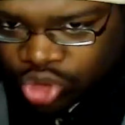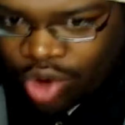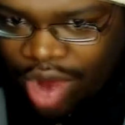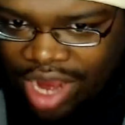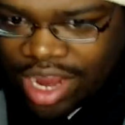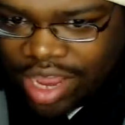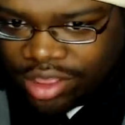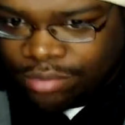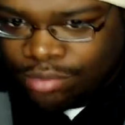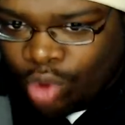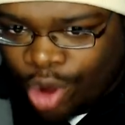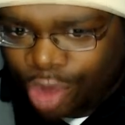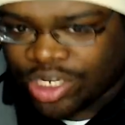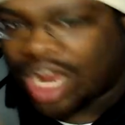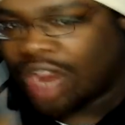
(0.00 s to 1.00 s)
draining the
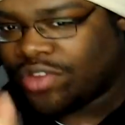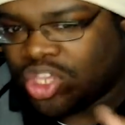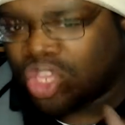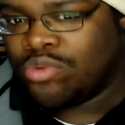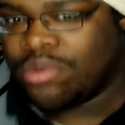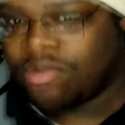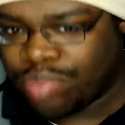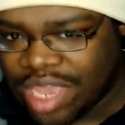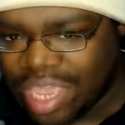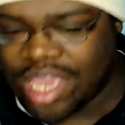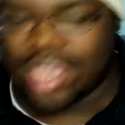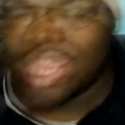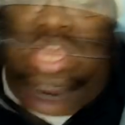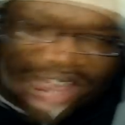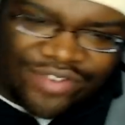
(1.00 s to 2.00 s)
moisture out of a human
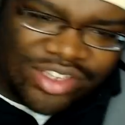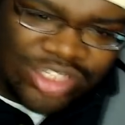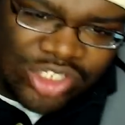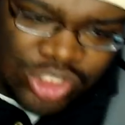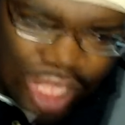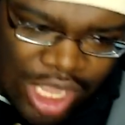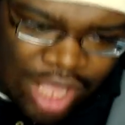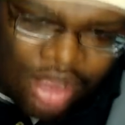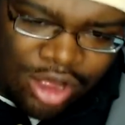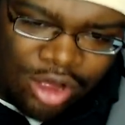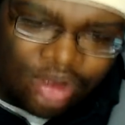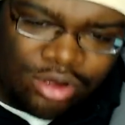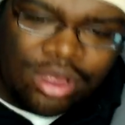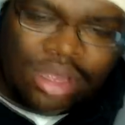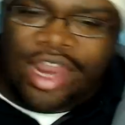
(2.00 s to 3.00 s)
being. But even
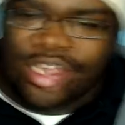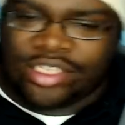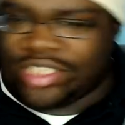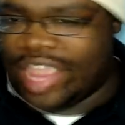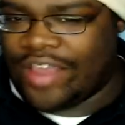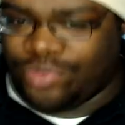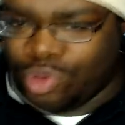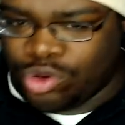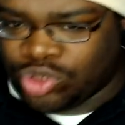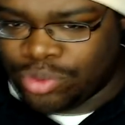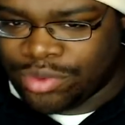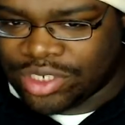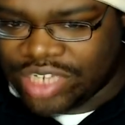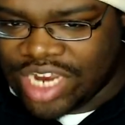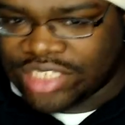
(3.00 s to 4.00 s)
still, it is safe to
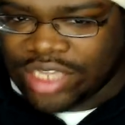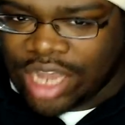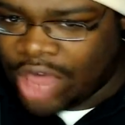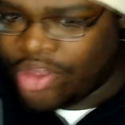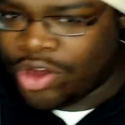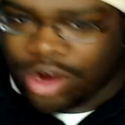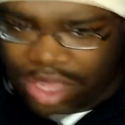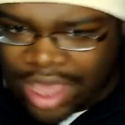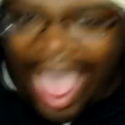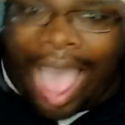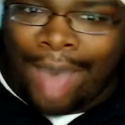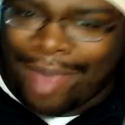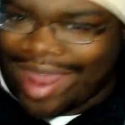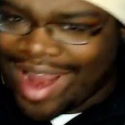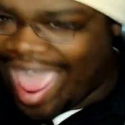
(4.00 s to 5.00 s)
assume that she has other
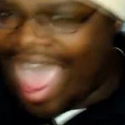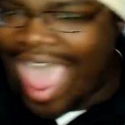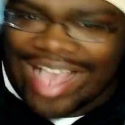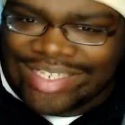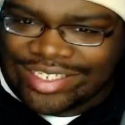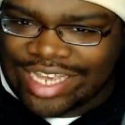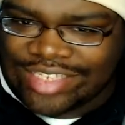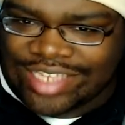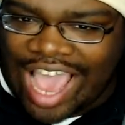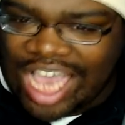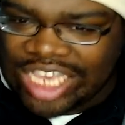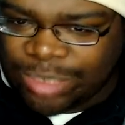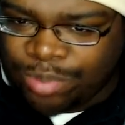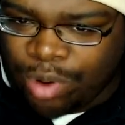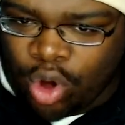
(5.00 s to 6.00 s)
combat assets
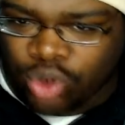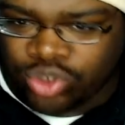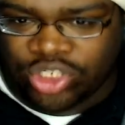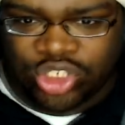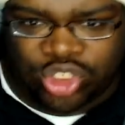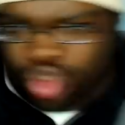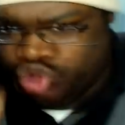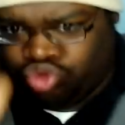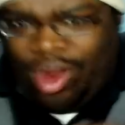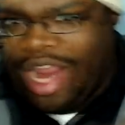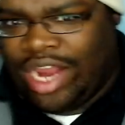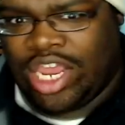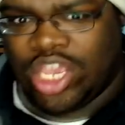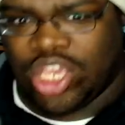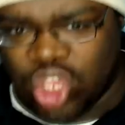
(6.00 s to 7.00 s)
as opposed to just
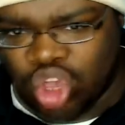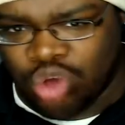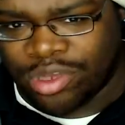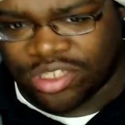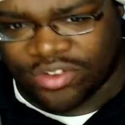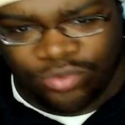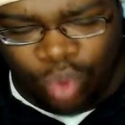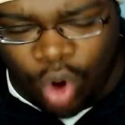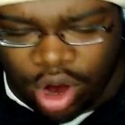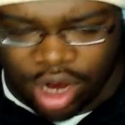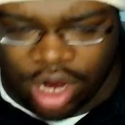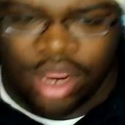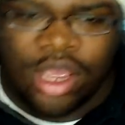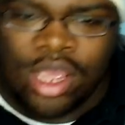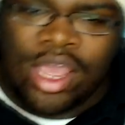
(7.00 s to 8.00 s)
draining humans of
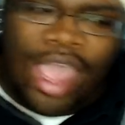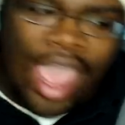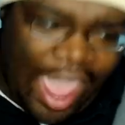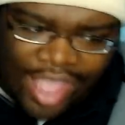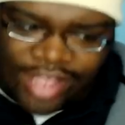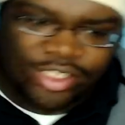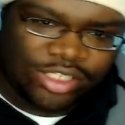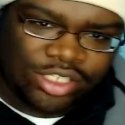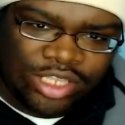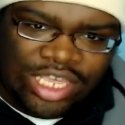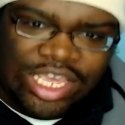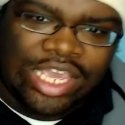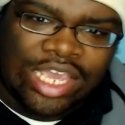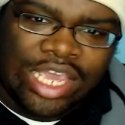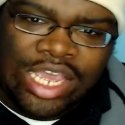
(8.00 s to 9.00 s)
water. hence
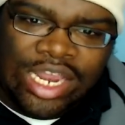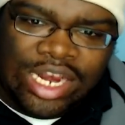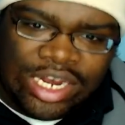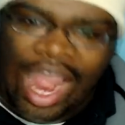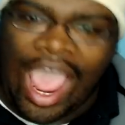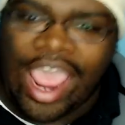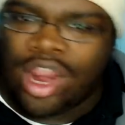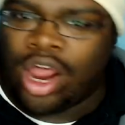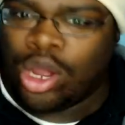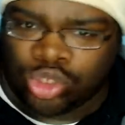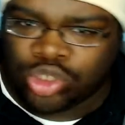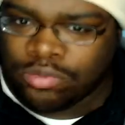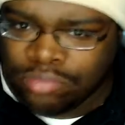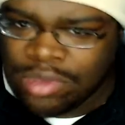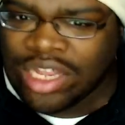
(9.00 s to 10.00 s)
the
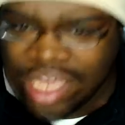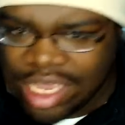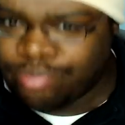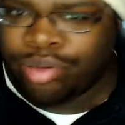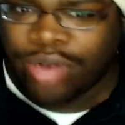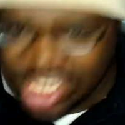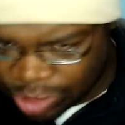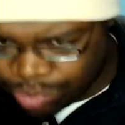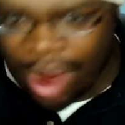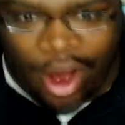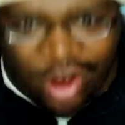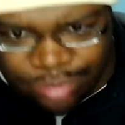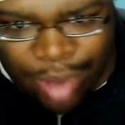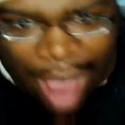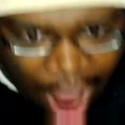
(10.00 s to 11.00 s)
900 million plus
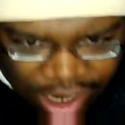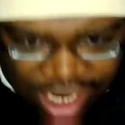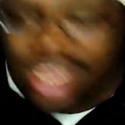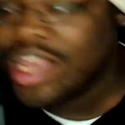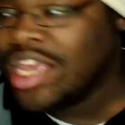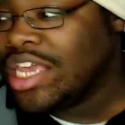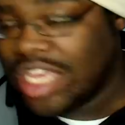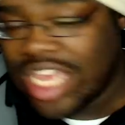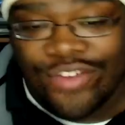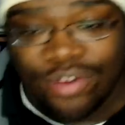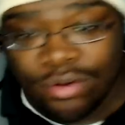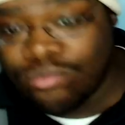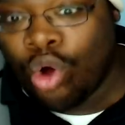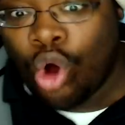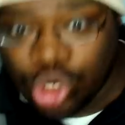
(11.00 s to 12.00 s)
berry bounty,
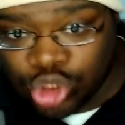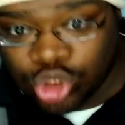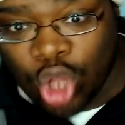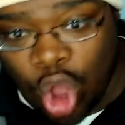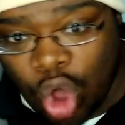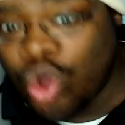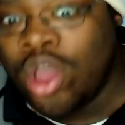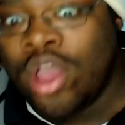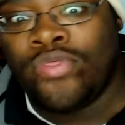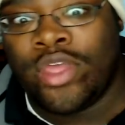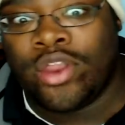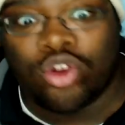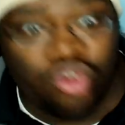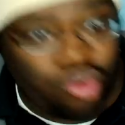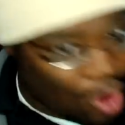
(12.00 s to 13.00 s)
even more so than a